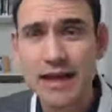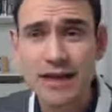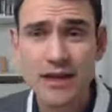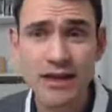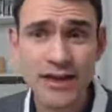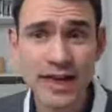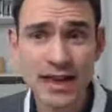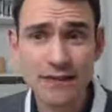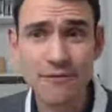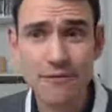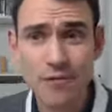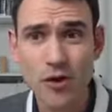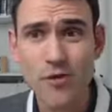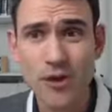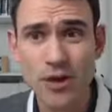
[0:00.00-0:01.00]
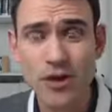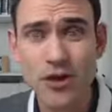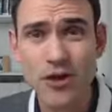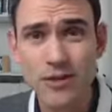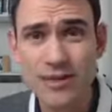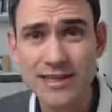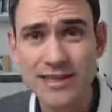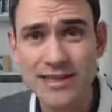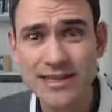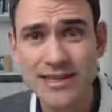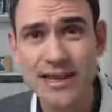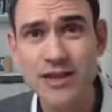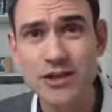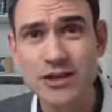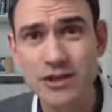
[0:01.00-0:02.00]
You get it from
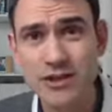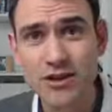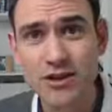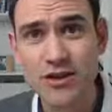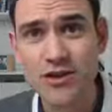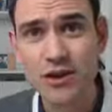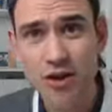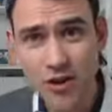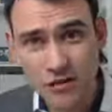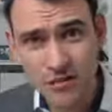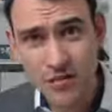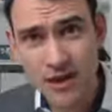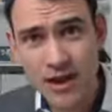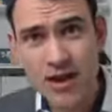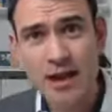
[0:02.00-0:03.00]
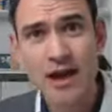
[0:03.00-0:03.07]
acuityscheduling.com.